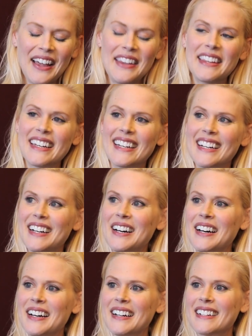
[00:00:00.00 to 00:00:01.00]

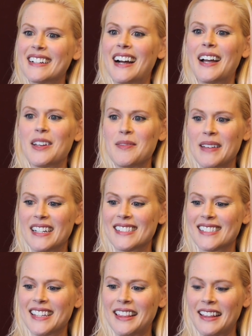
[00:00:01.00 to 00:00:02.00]
the guy who
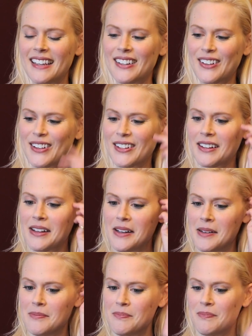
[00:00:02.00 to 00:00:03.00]
managed the theater
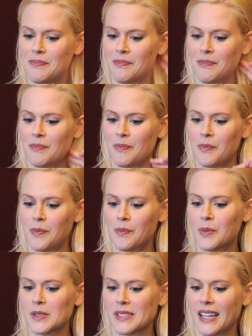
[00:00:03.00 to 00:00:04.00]

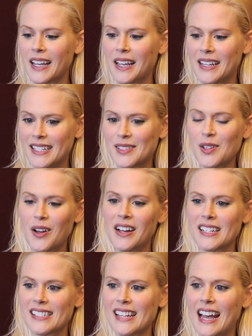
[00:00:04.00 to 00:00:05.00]
was like, he saw
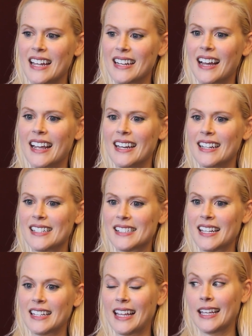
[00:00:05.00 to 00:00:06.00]
us that night and
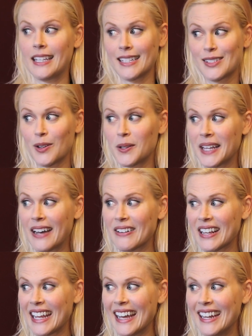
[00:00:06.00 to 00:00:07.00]
said like, "You sold out
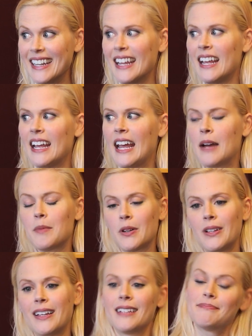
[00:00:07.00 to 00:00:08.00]
again?" And we
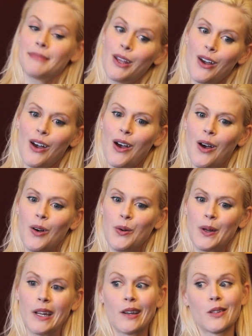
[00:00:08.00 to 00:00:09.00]
were like, "No."
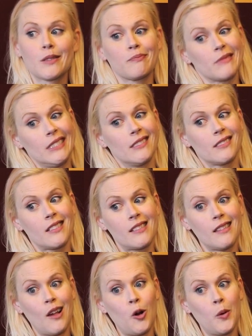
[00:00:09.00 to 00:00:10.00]
And he goes,
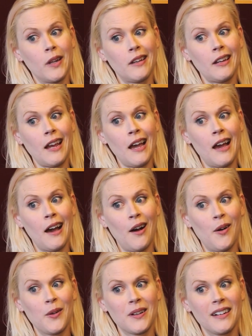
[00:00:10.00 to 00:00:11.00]
"Slowing
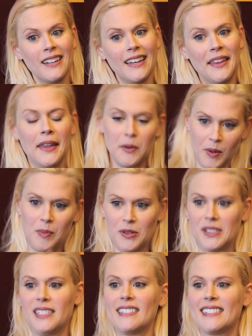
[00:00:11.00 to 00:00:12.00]
down." And then we
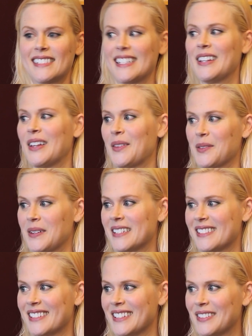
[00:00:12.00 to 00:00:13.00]
proceeded to sell out the
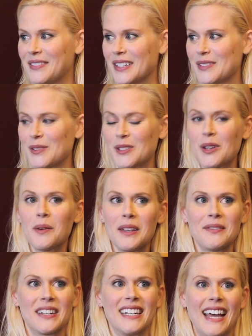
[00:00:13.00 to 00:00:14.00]
rest of the festival. So
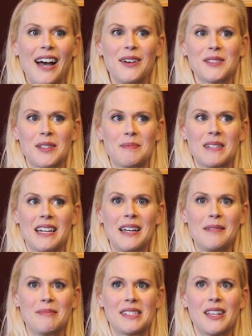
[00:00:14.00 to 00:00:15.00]
even now,
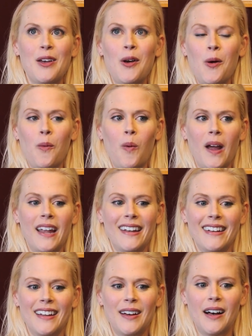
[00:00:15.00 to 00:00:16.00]
sometimes
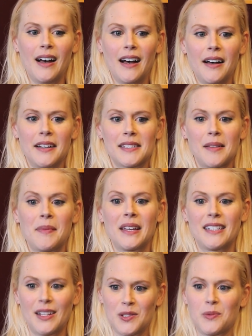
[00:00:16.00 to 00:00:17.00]
when
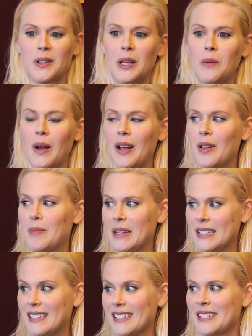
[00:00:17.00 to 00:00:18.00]
something does really well, but
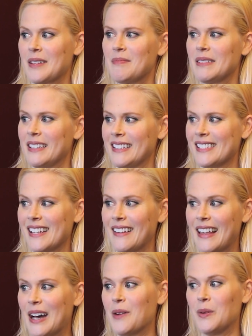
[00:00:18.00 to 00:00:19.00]
it doesn't completely
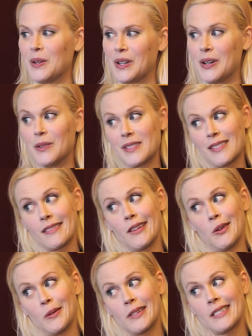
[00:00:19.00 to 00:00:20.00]
sell out, we'll go
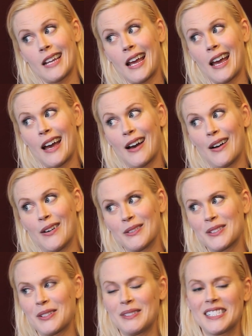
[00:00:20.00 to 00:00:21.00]
slowing
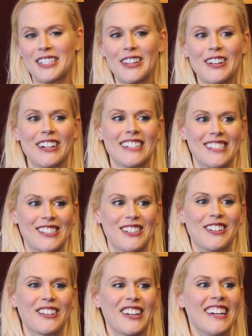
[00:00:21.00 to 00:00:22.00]
down to each other as a
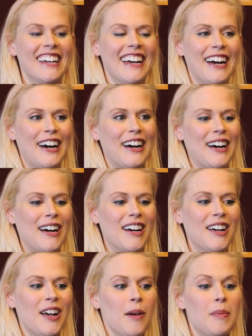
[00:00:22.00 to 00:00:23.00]
joke.
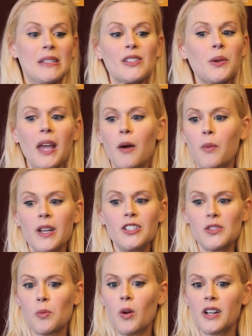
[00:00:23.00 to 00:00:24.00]
But so yeah, we
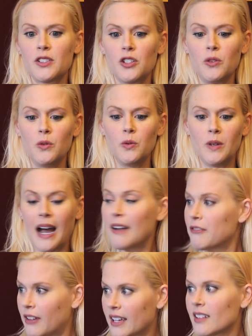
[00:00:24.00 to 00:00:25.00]
just wanted to
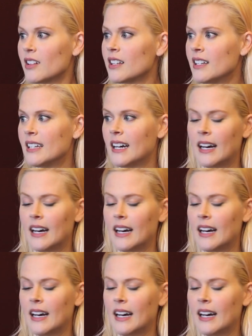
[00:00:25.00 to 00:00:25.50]
not fail